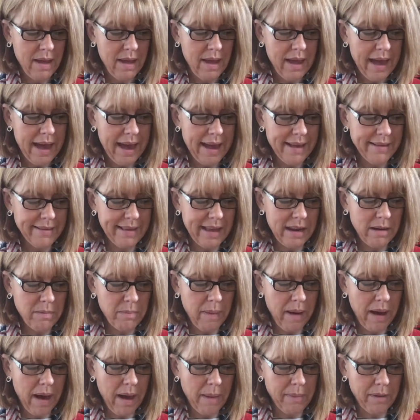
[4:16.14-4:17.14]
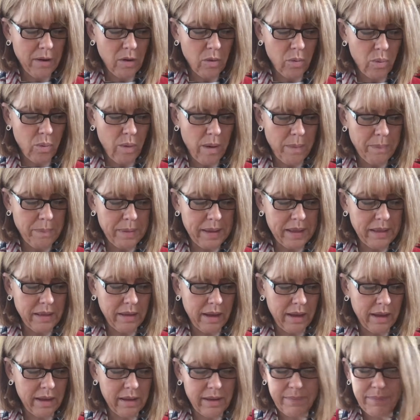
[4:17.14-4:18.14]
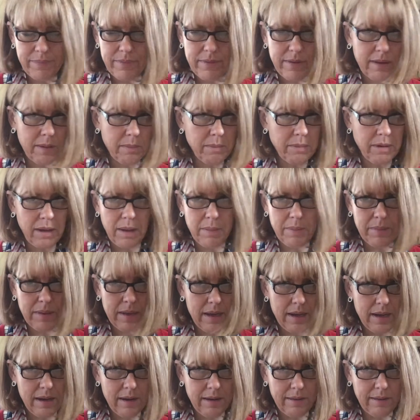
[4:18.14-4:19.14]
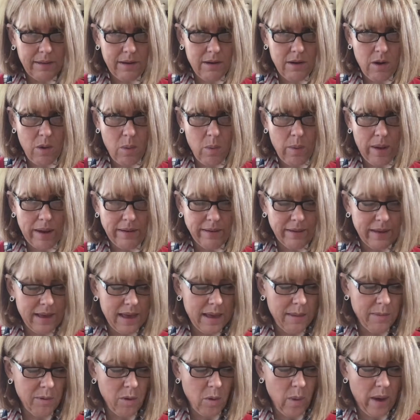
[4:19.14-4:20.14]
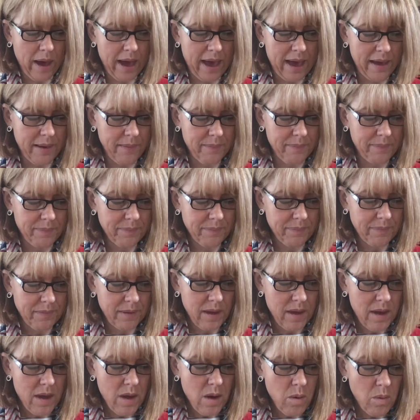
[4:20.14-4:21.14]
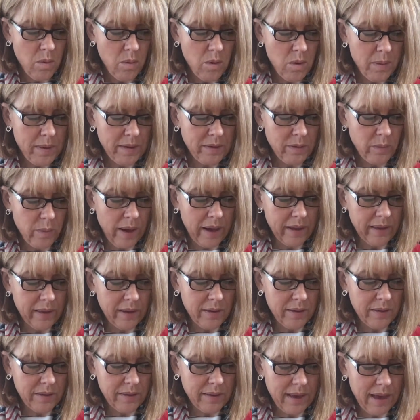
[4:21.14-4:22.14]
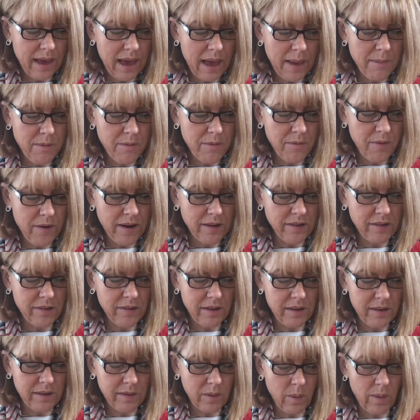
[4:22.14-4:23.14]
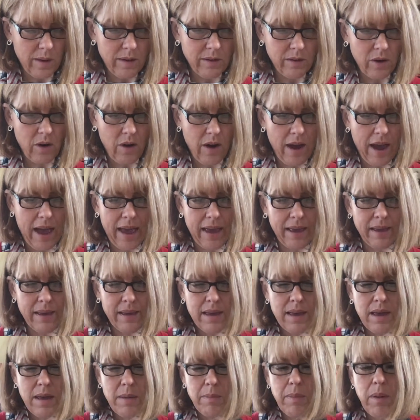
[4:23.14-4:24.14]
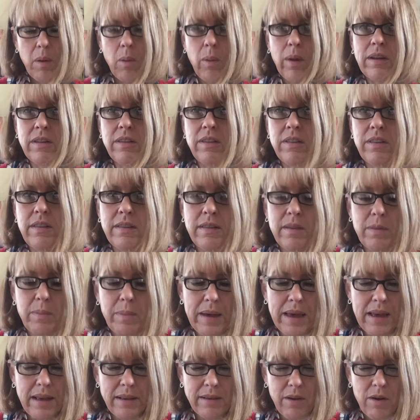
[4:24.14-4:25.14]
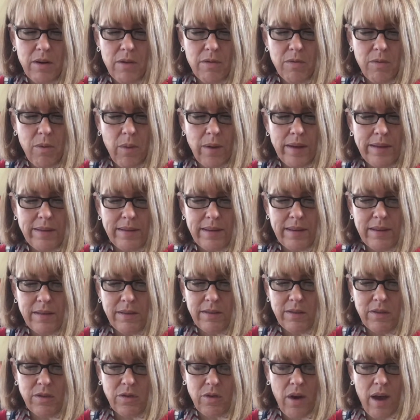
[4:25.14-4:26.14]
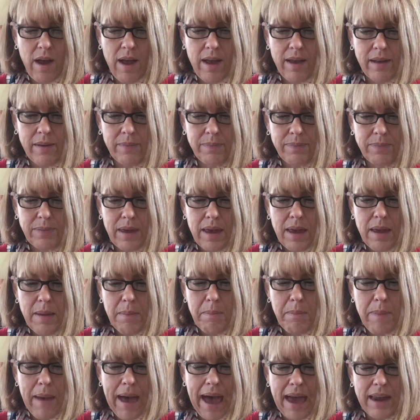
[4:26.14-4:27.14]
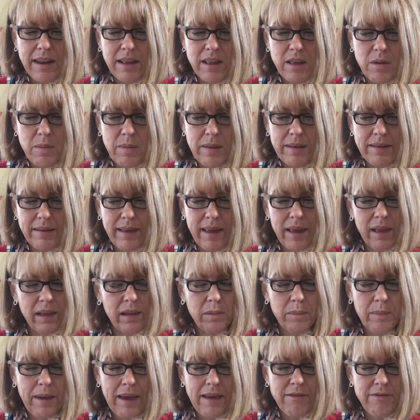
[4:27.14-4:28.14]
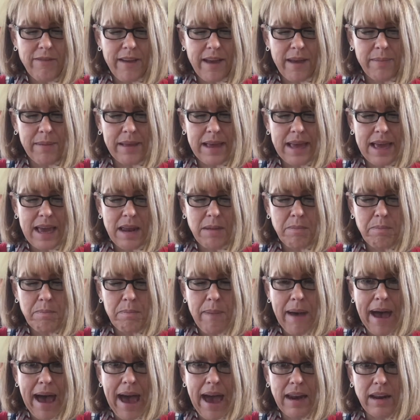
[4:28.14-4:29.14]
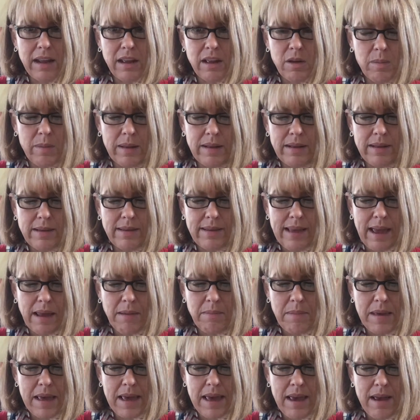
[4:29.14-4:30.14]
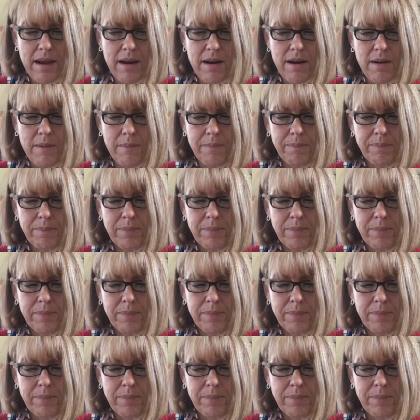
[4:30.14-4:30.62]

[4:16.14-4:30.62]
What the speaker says: I send Bob a grumpy look. Sometimes he doesn't know when to keep quiet. Ruby swallows. I'm afraid she's going to cry. But when she speaks, her voice is strong. Bad humans killed my family, and bad humans sent me here.